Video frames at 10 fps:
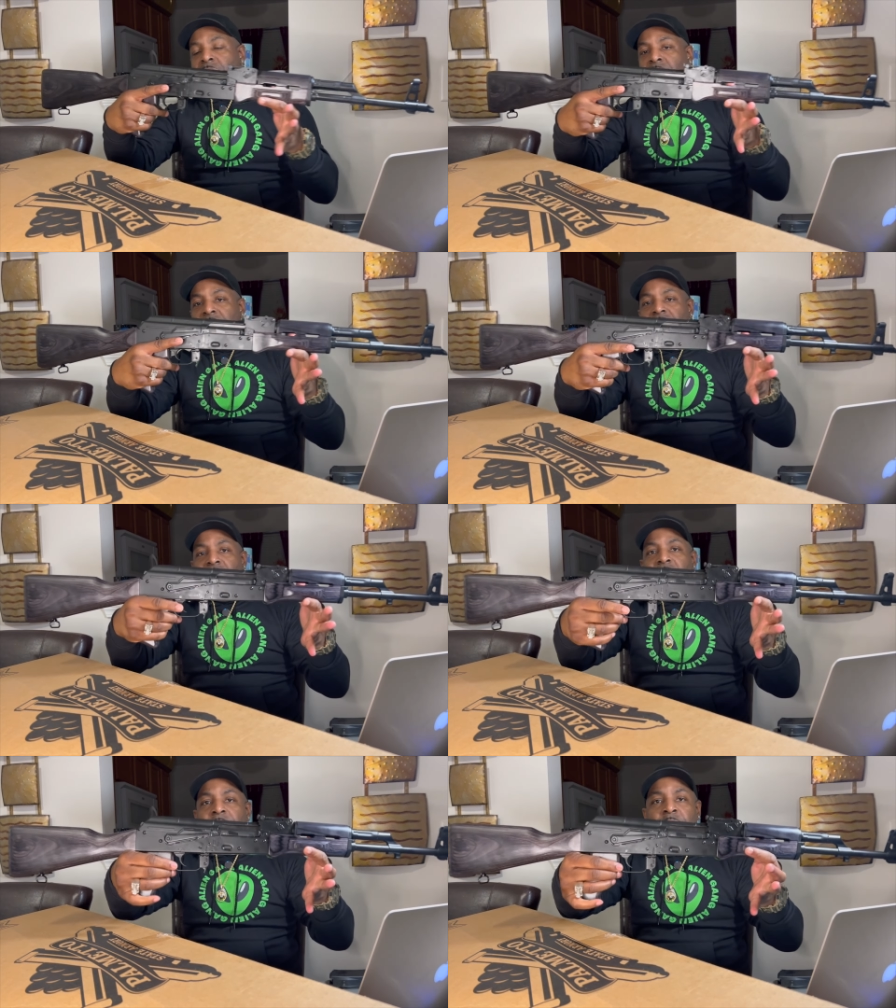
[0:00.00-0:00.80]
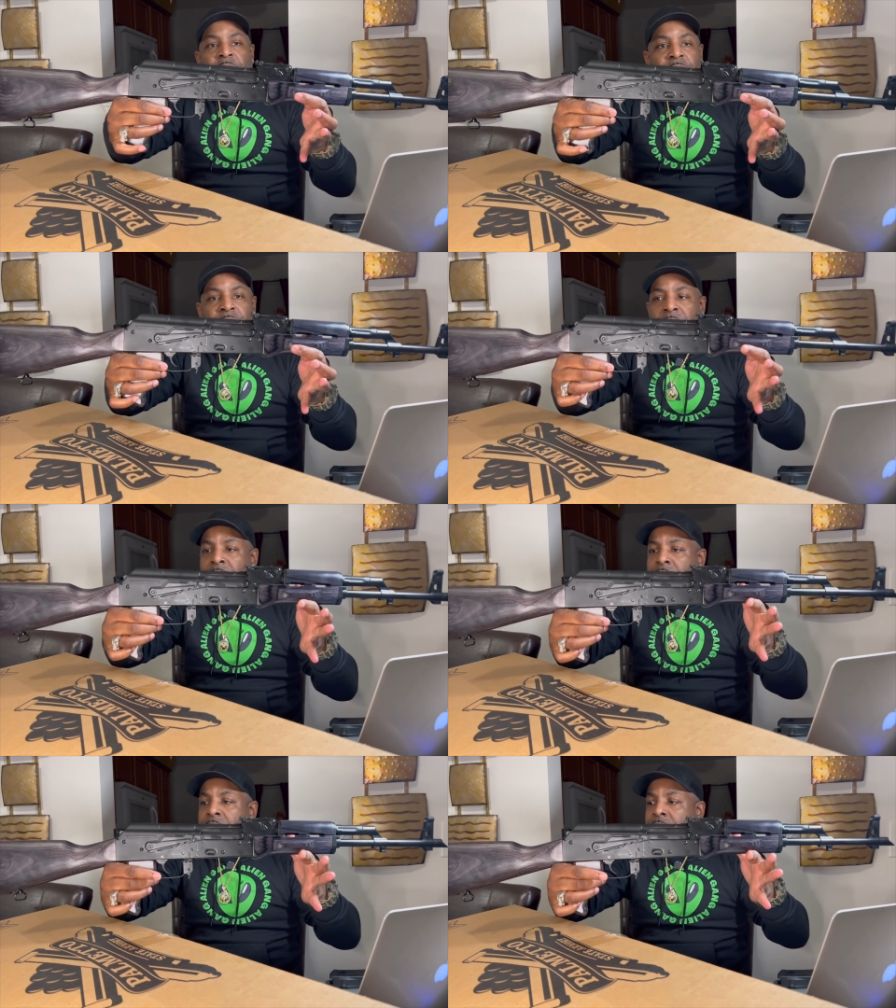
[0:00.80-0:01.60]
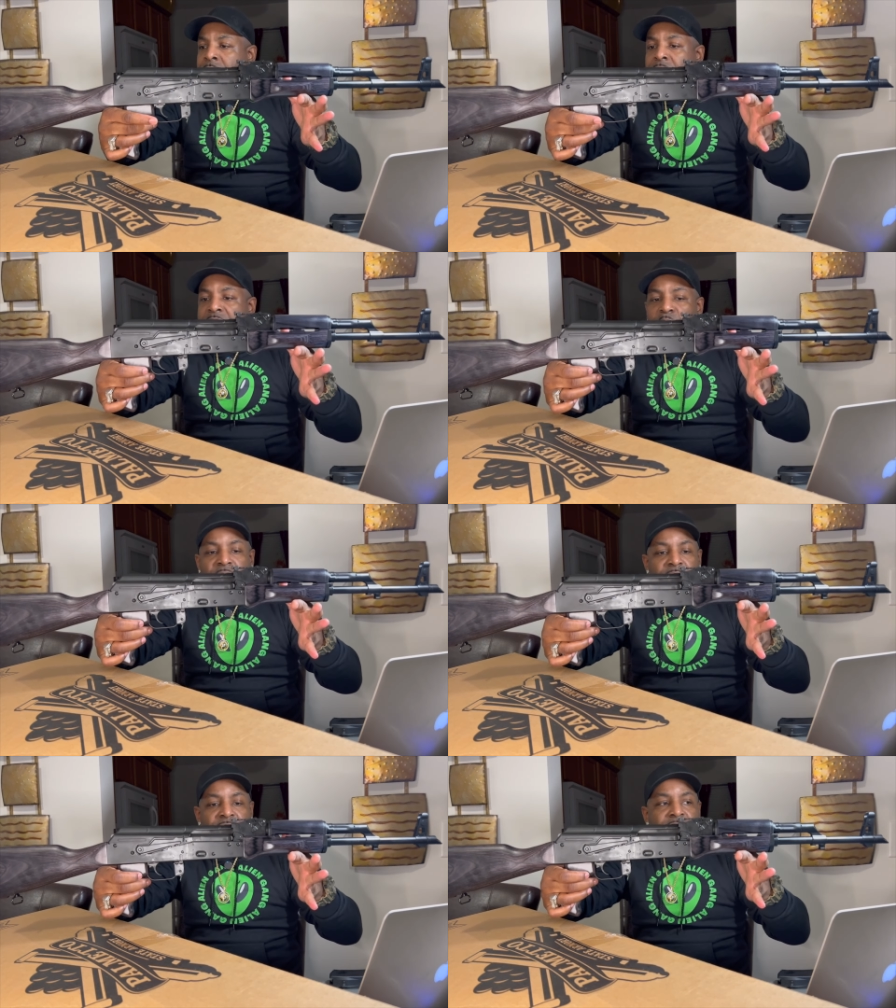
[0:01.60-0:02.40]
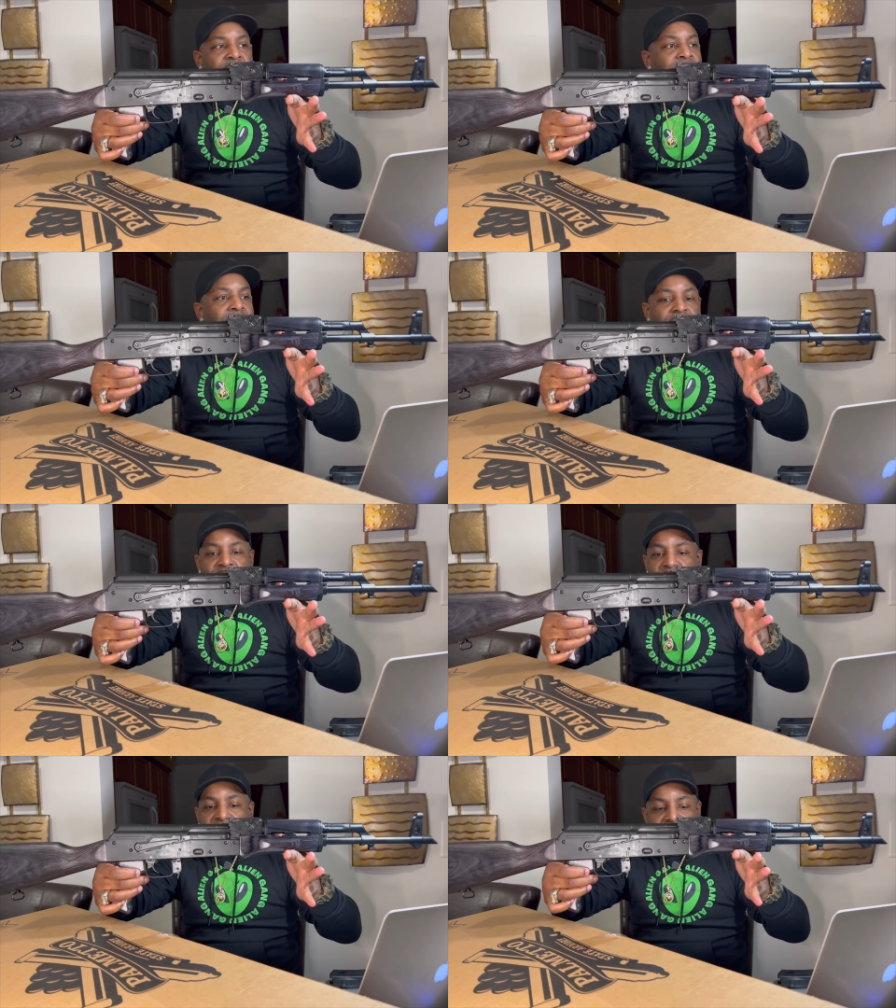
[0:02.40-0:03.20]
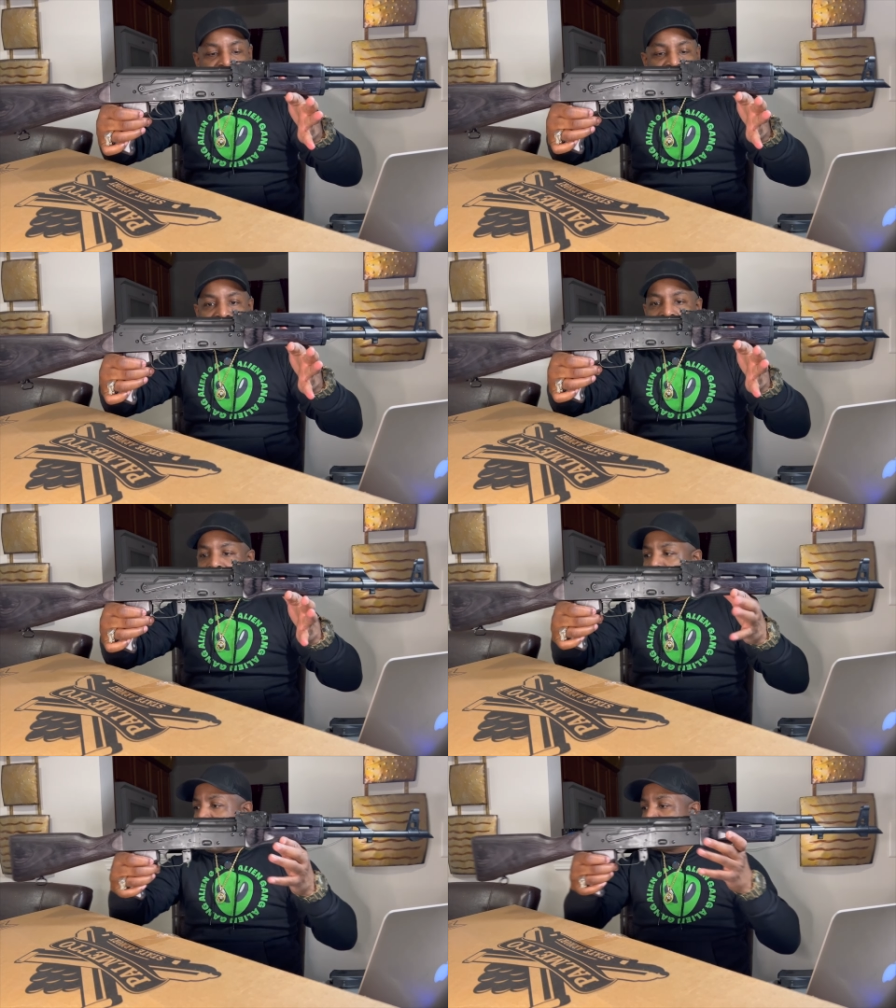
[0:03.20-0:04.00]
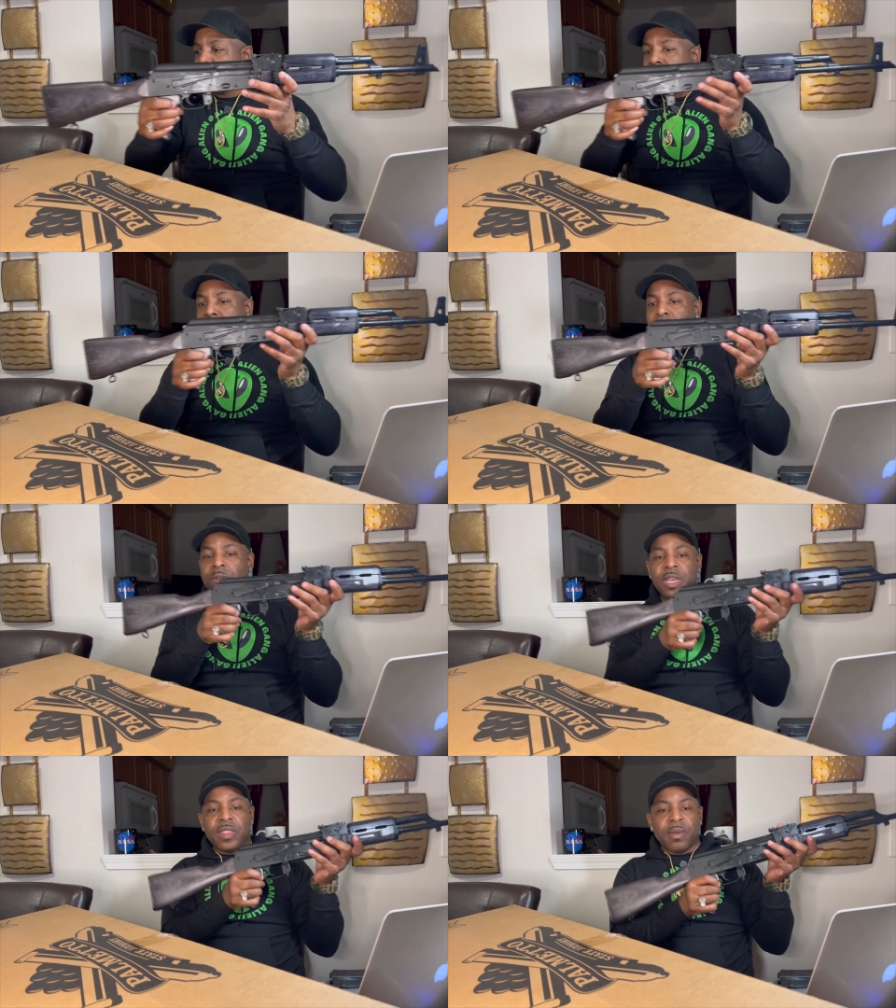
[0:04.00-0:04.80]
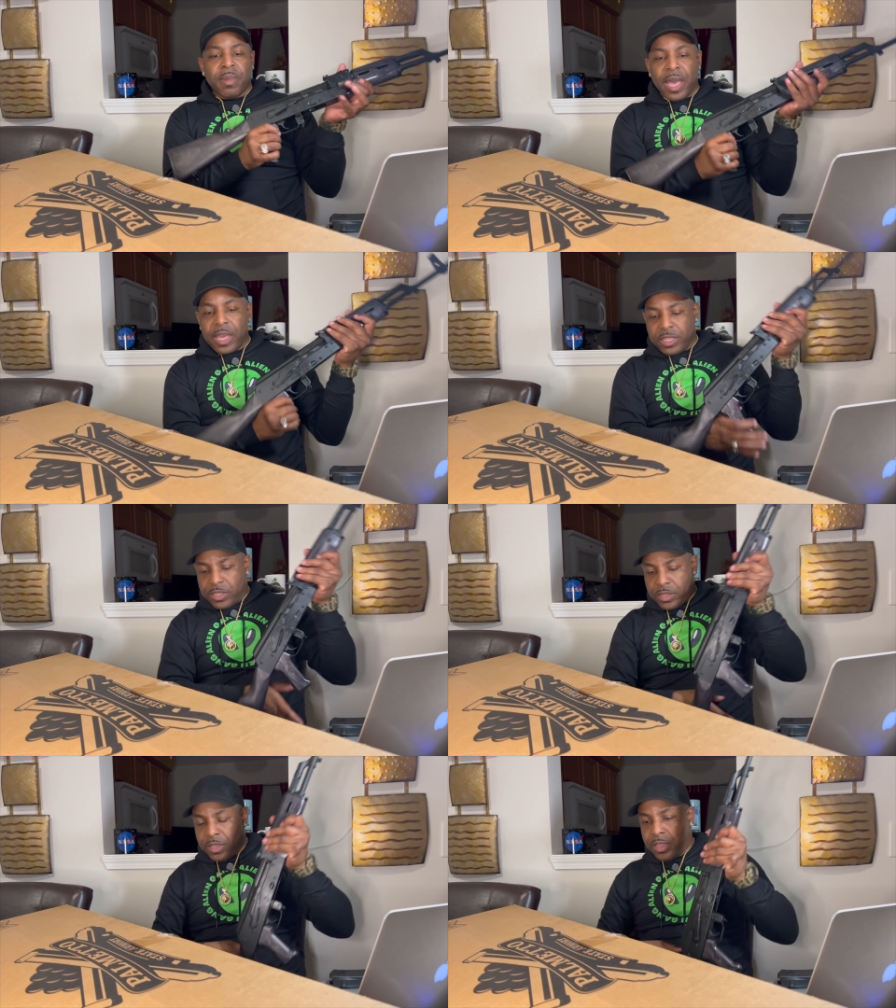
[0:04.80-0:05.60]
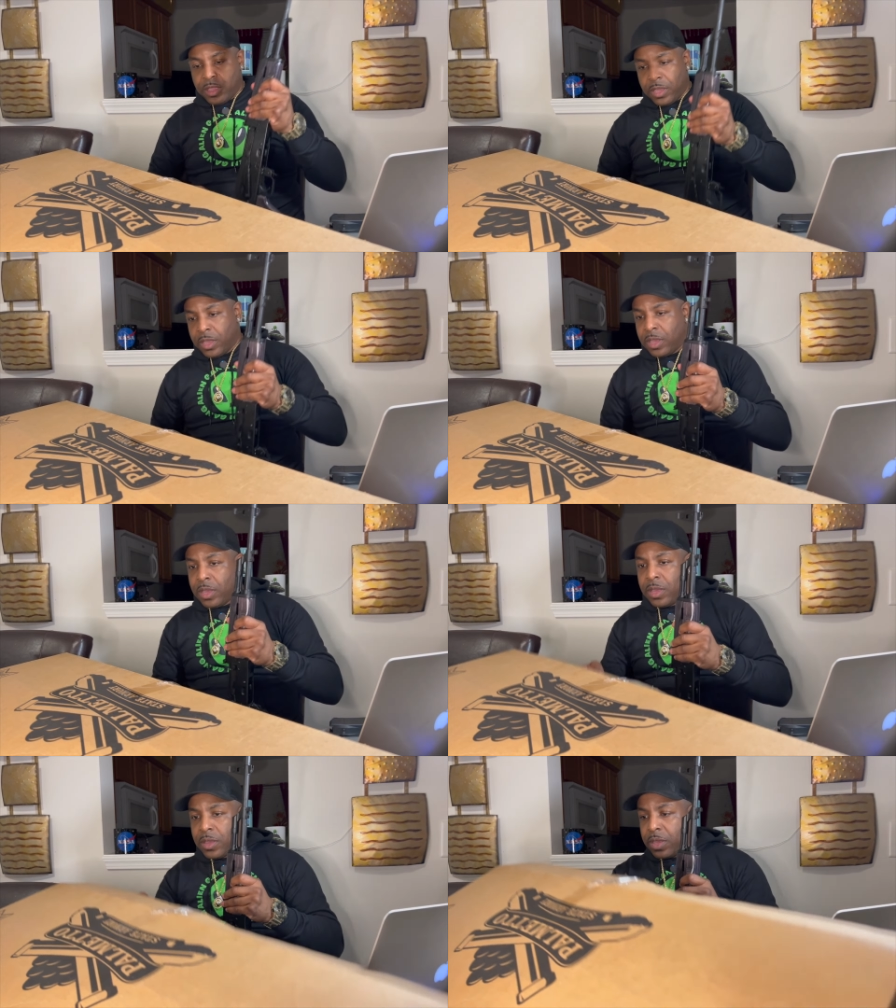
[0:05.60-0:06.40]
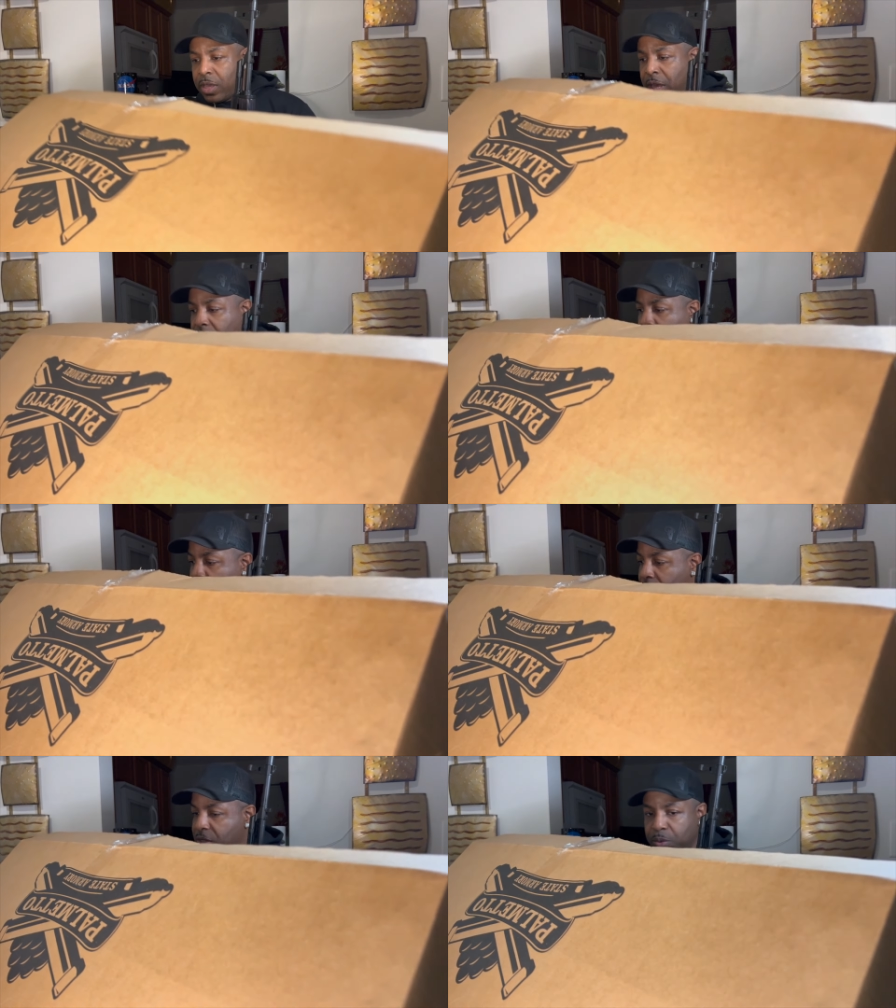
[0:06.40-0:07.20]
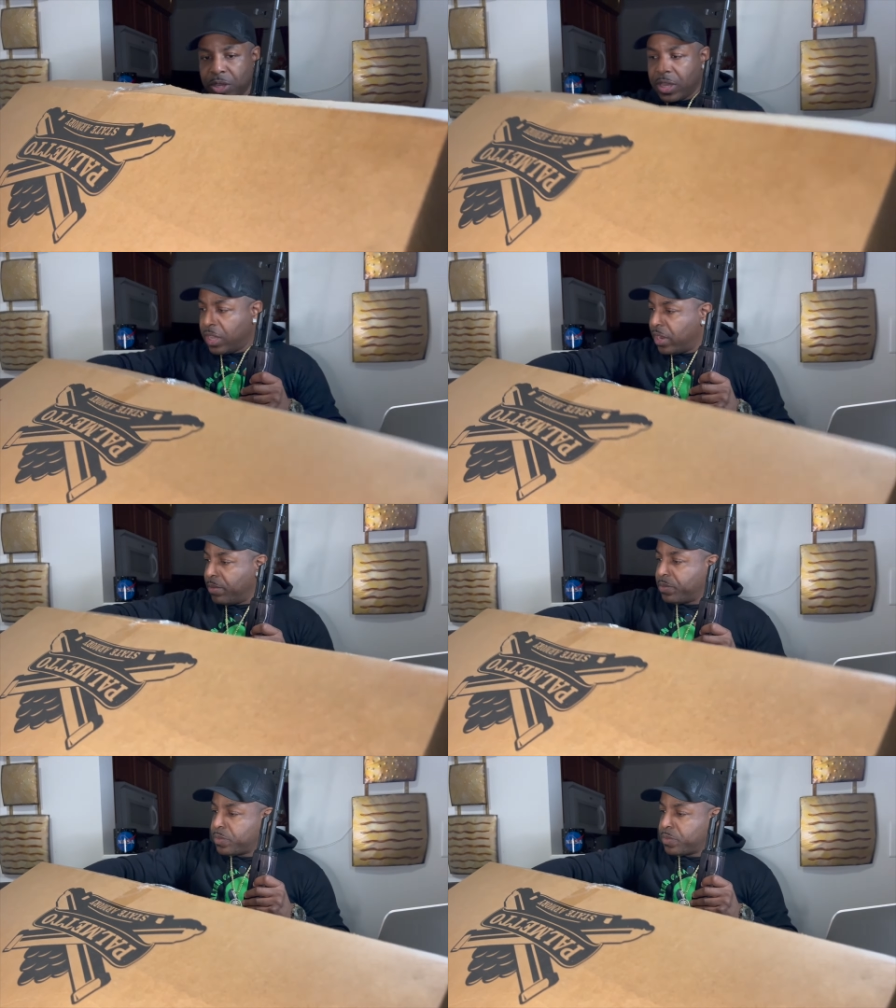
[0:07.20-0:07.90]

right there. That's what it looks like. So you get that also in the box. Okay, what else we get here?